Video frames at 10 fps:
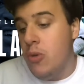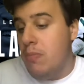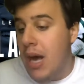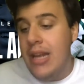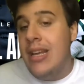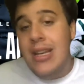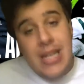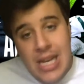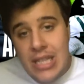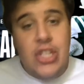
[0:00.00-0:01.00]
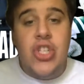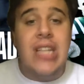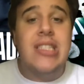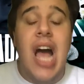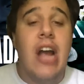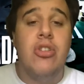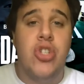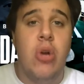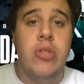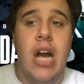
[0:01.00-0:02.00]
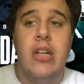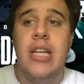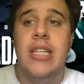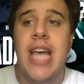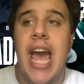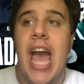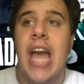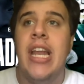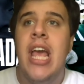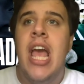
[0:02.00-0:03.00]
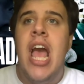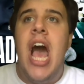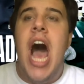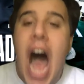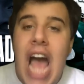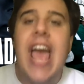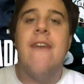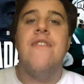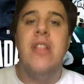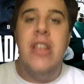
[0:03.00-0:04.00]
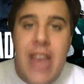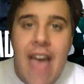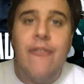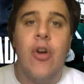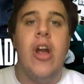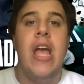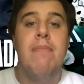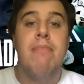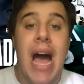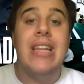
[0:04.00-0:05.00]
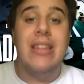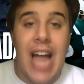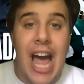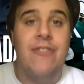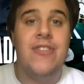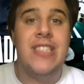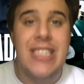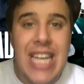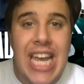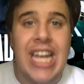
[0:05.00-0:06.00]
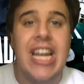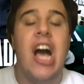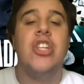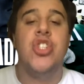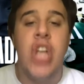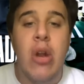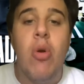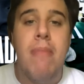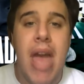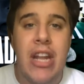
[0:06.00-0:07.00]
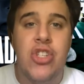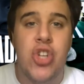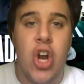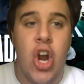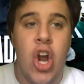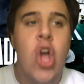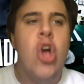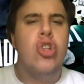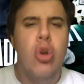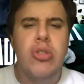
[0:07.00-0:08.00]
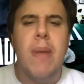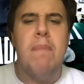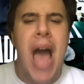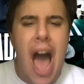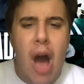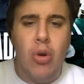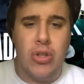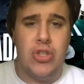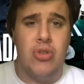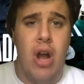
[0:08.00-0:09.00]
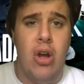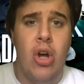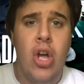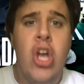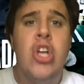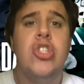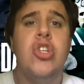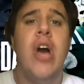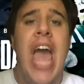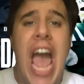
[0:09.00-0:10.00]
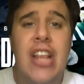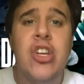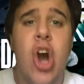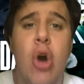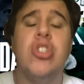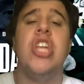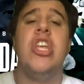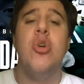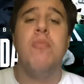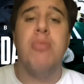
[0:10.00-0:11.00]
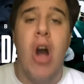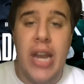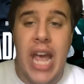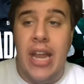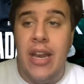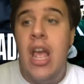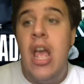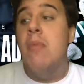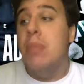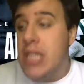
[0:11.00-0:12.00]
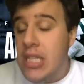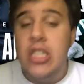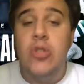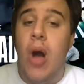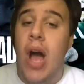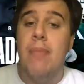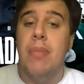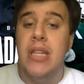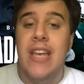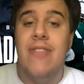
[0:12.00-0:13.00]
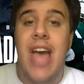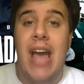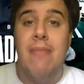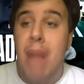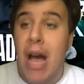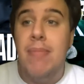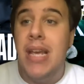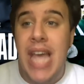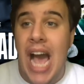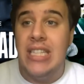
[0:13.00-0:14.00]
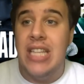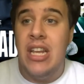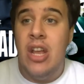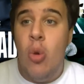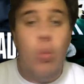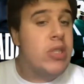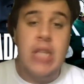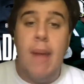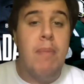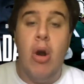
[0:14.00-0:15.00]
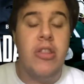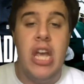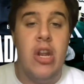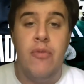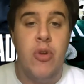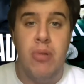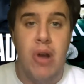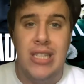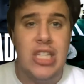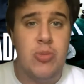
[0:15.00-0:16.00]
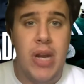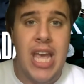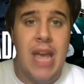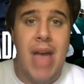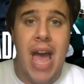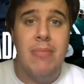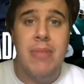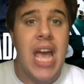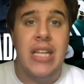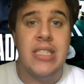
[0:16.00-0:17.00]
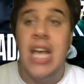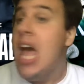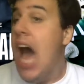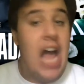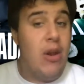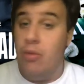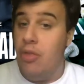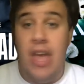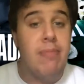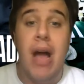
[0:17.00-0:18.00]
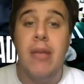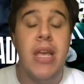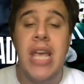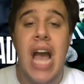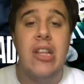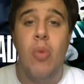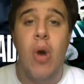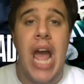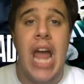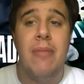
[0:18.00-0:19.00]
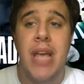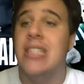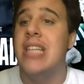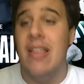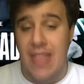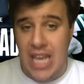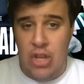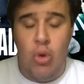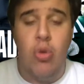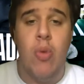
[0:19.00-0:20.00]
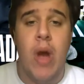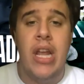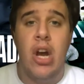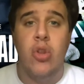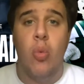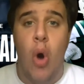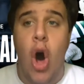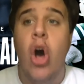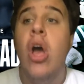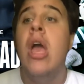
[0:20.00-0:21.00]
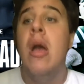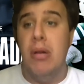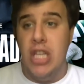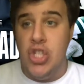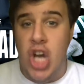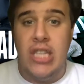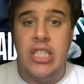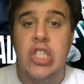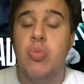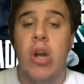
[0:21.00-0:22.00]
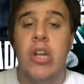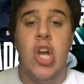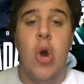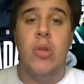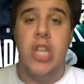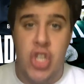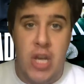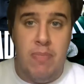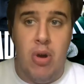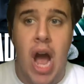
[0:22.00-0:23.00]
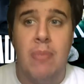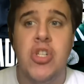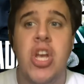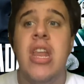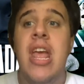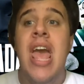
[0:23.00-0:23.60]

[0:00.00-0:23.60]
But the Jets hired Joe Douglas, and I have never in my life seen a general manager lose a power struggle to a head coach that you brought in. But this is why I believe that Mike McCagnon was not part of the interview process when it came to Adam Gase. I don't think Mike McCagnon wanted Adam Gase. I think he knew the writing on the wall, but the Johnsons wanted to go with a cheaper option.